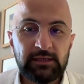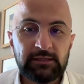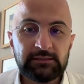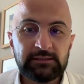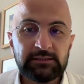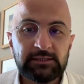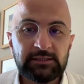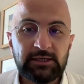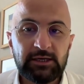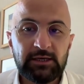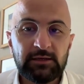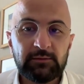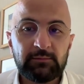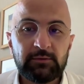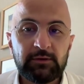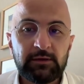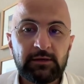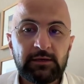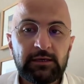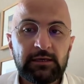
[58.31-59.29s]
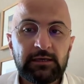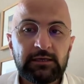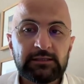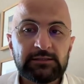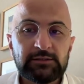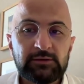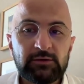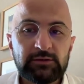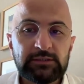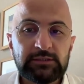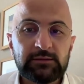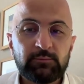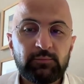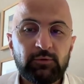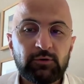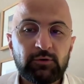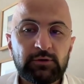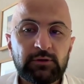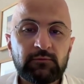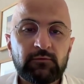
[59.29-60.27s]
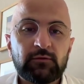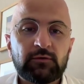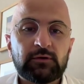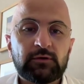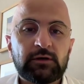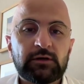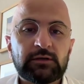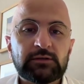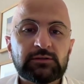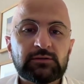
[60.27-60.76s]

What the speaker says: landscape, it's also important for